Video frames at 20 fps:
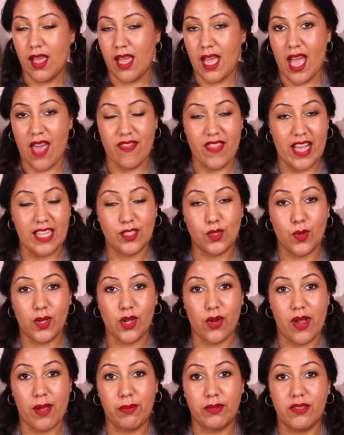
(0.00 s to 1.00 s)
and that's what
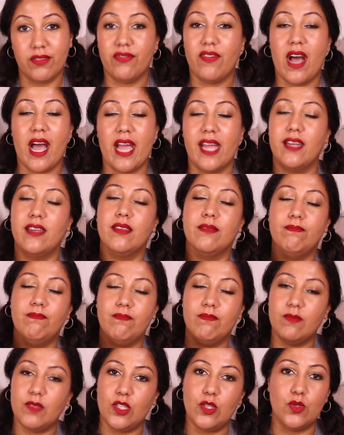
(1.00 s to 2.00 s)
you're able to find,
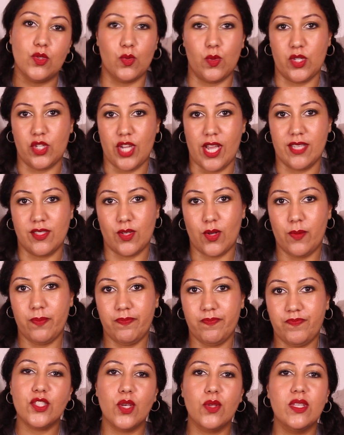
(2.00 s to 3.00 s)
use witch hazel.
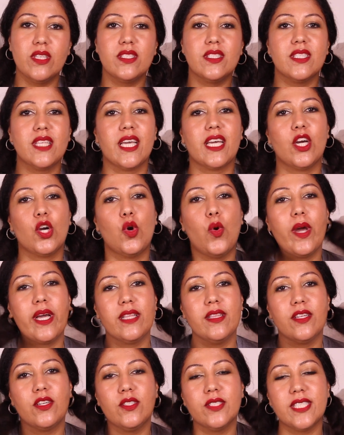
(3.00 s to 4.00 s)
So this is like a quick
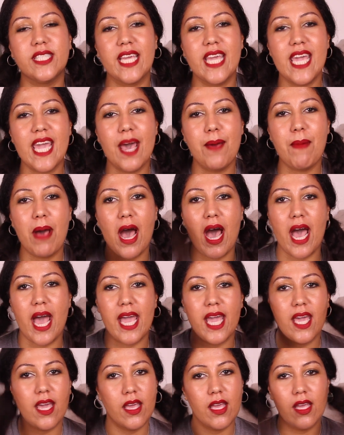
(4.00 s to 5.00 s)
little
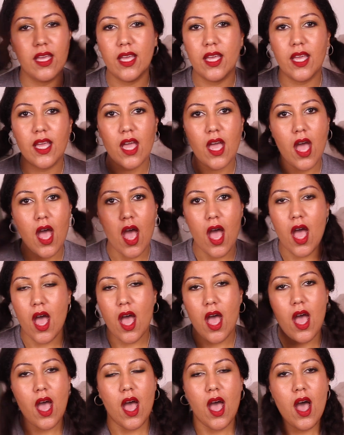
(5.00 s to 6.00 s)
TMI
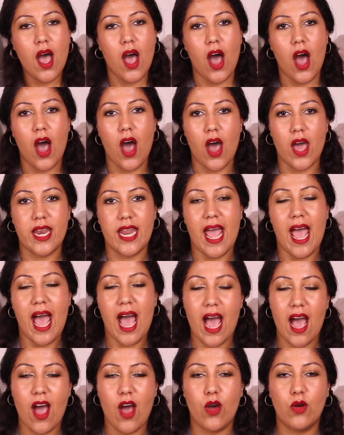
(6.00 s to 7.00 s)
on
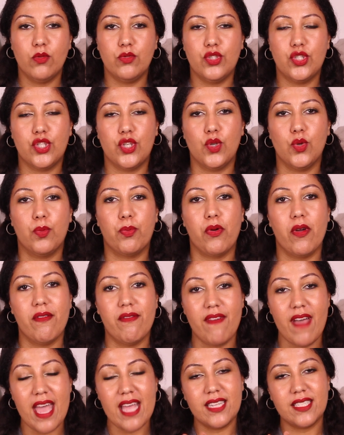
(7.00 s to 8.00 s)
how to
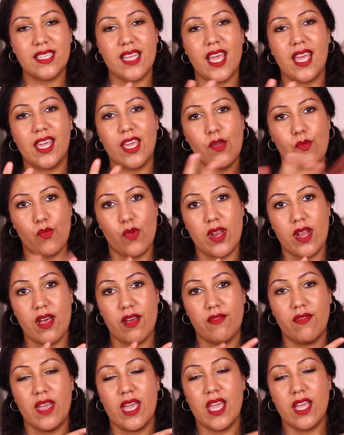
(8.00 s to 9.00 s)
prevent and get rid
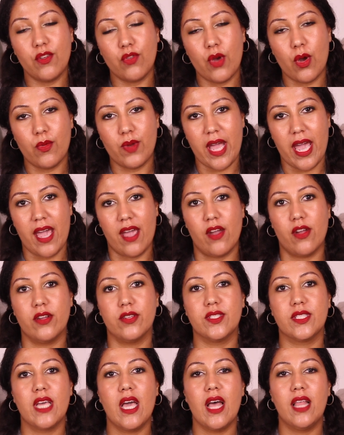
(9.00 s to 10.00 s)
of ingrown
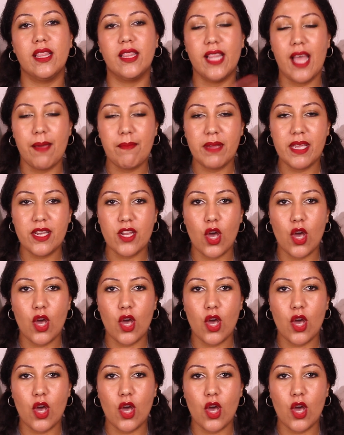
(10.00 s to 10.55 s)
hairs. Let me